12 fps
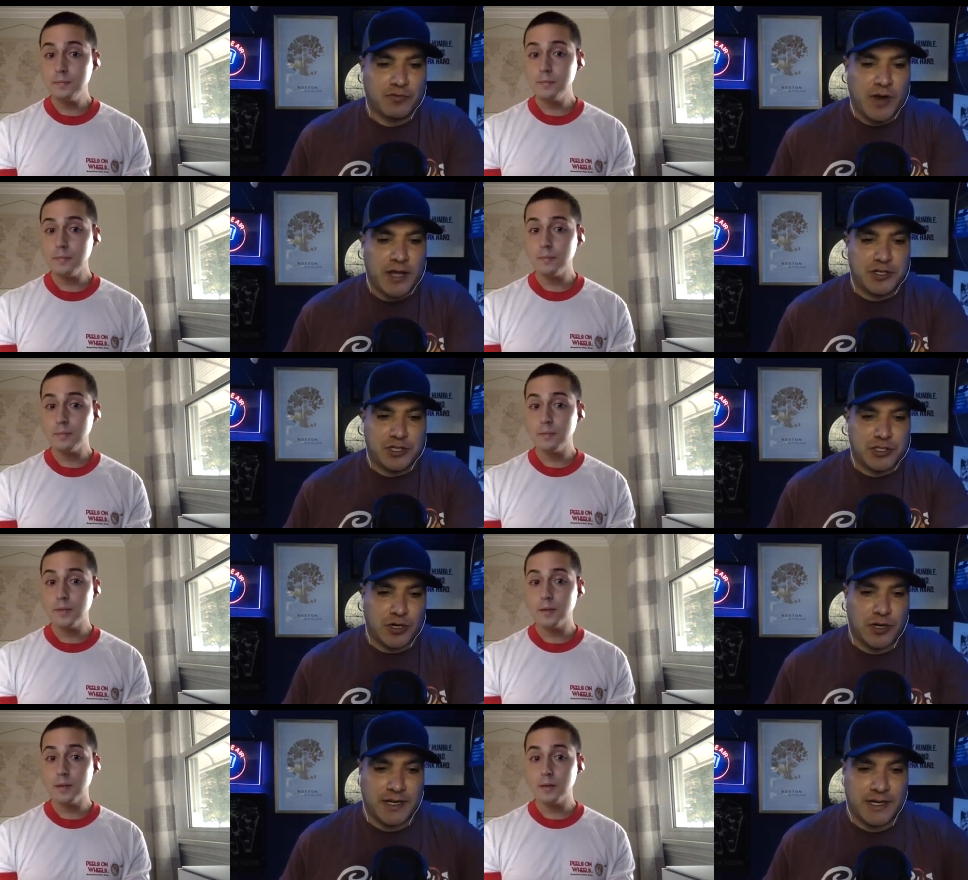Speaker 1: register
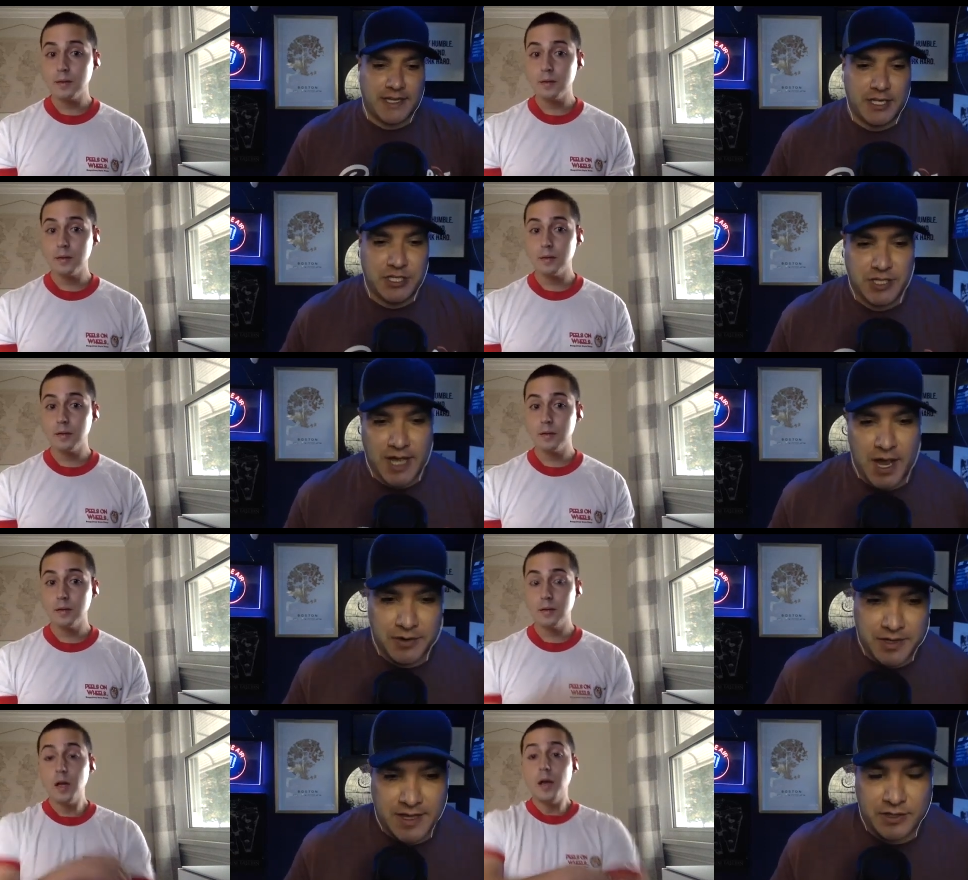in each county
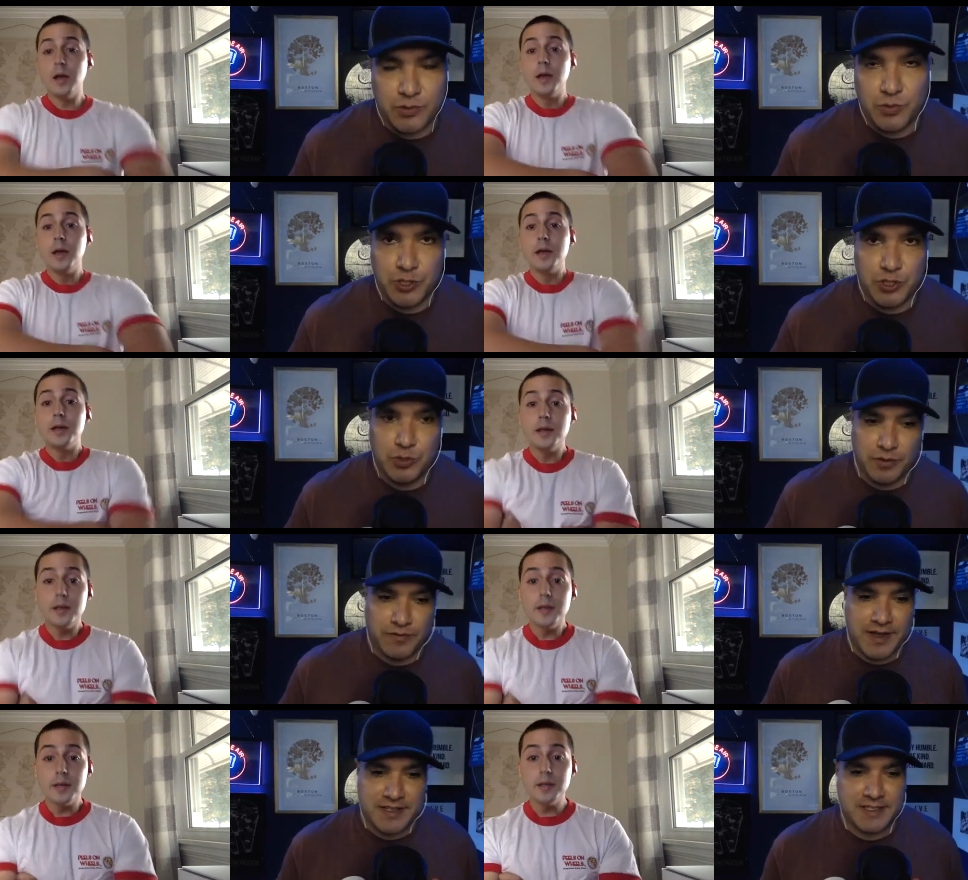that you would do
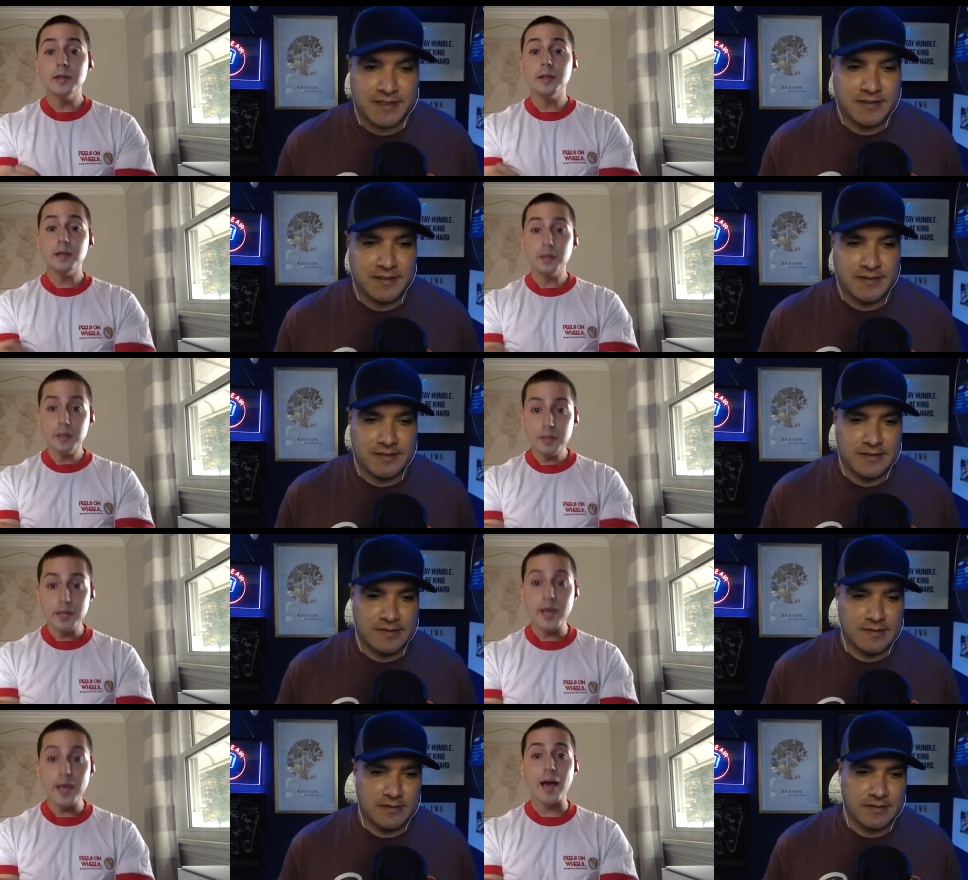events in.
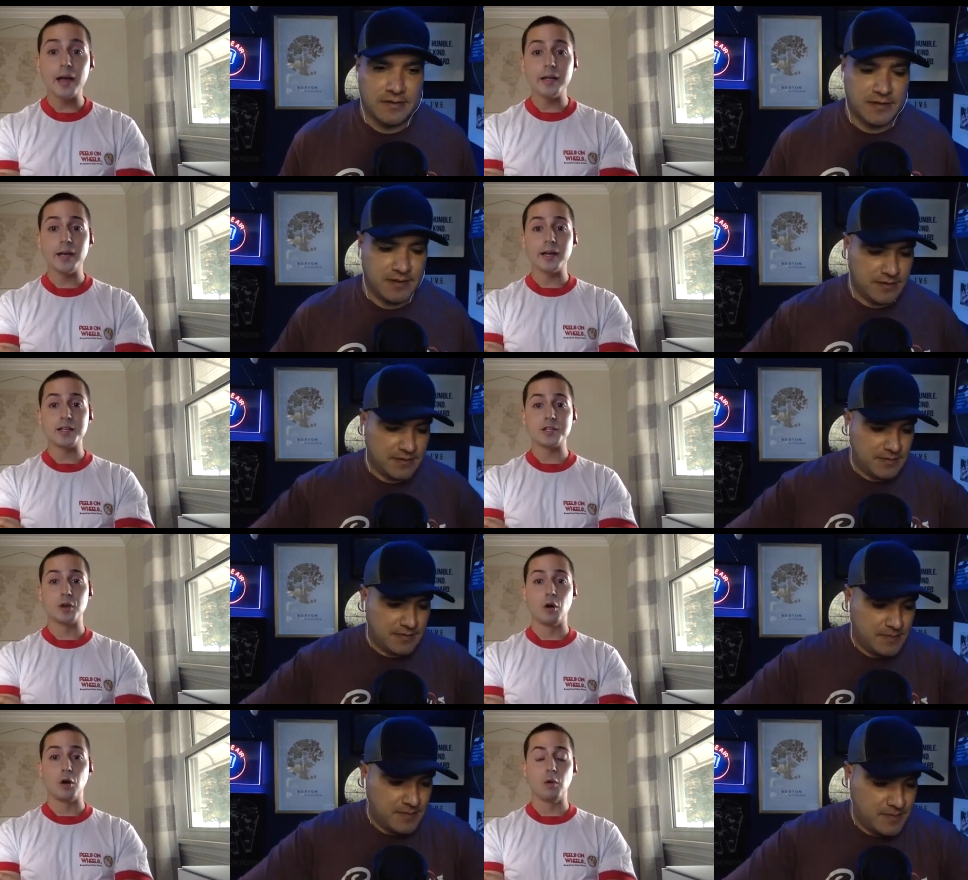
Speaker 2: Yeah, yeah.
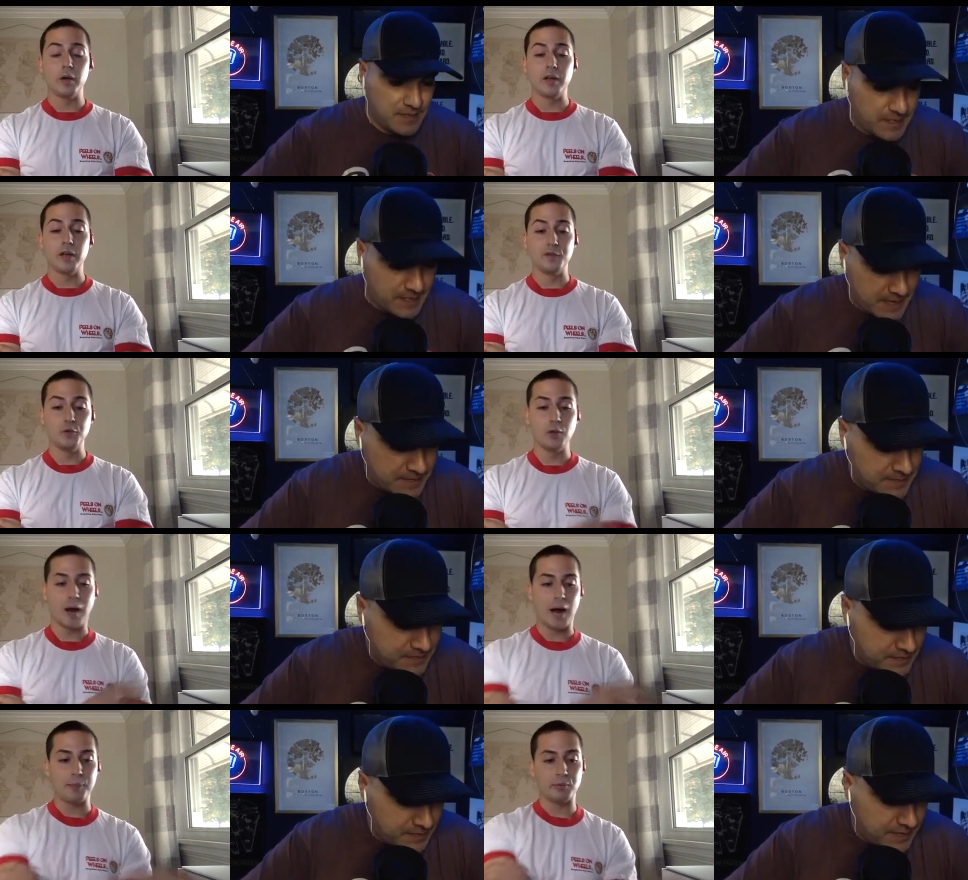So if you
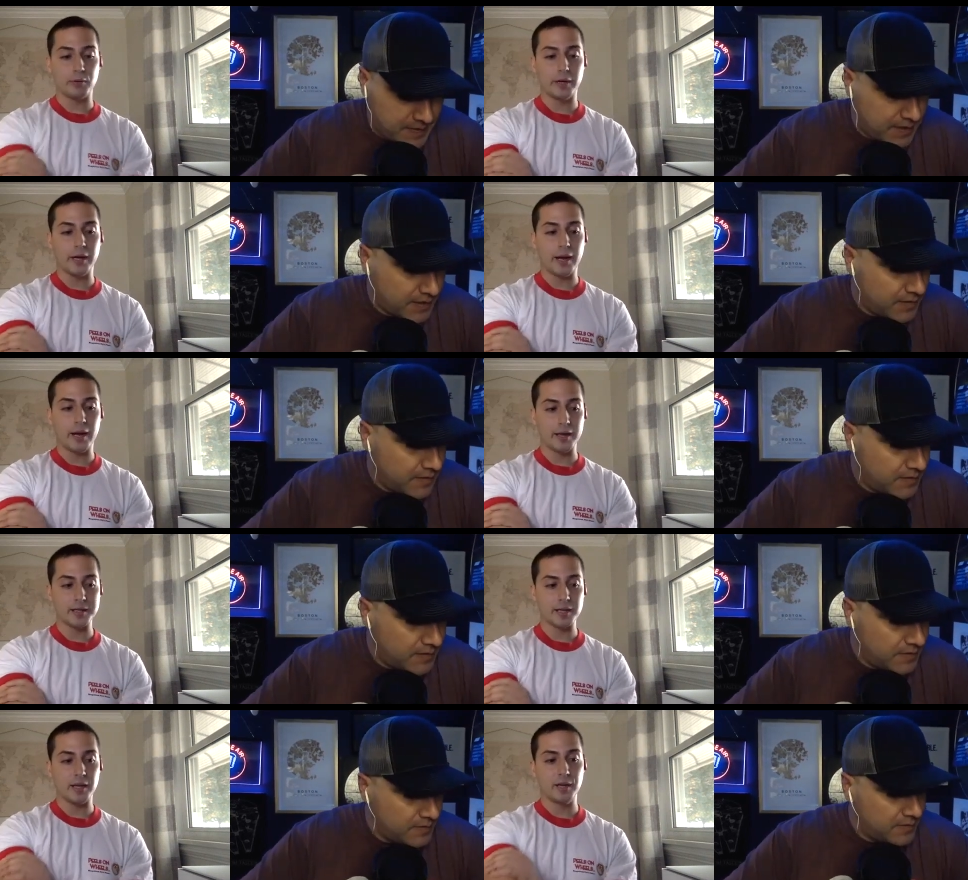operate as
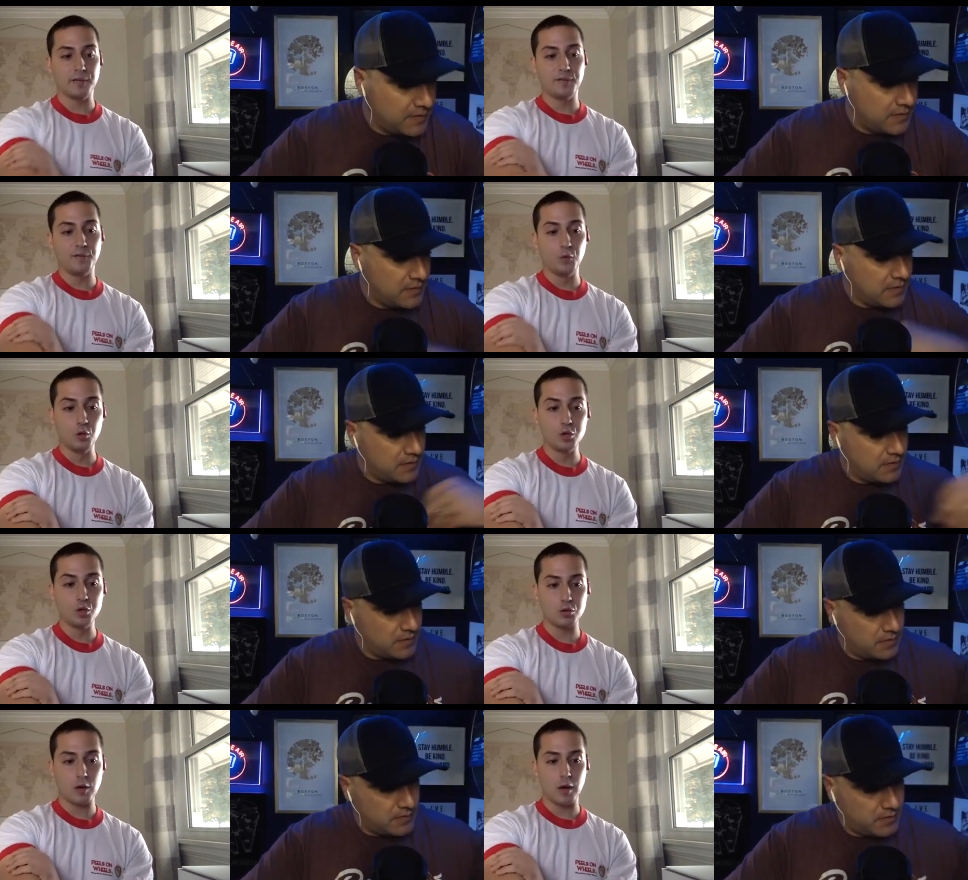a food
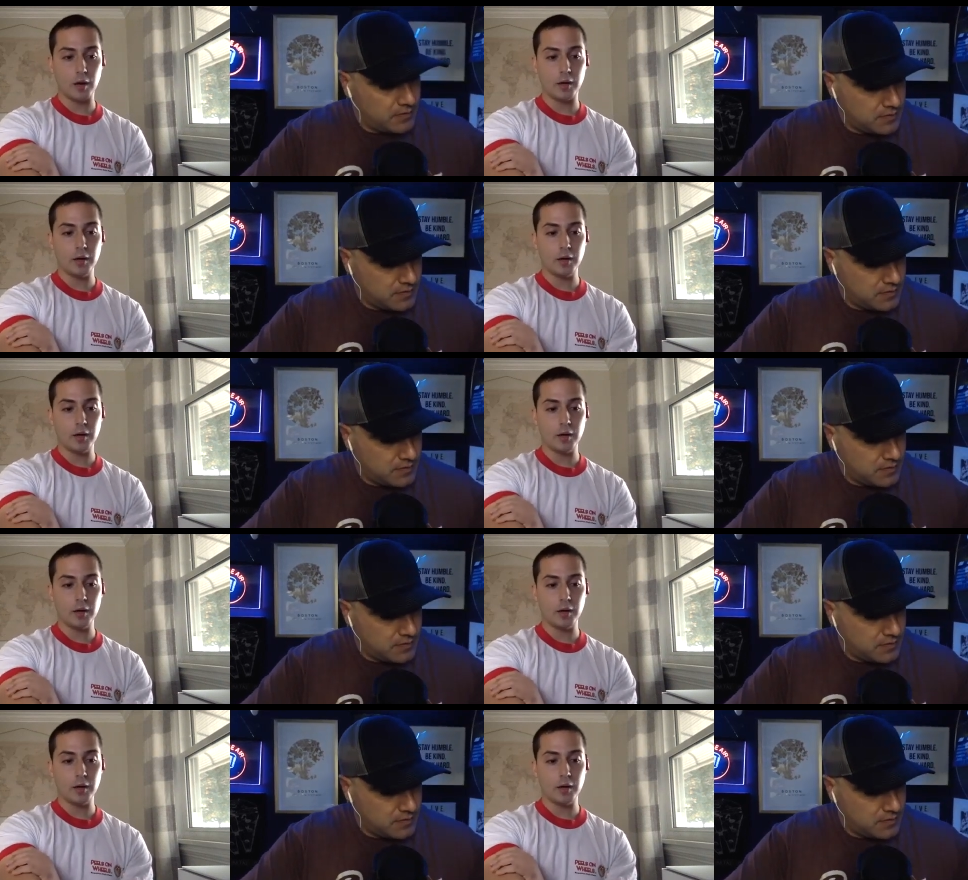truck,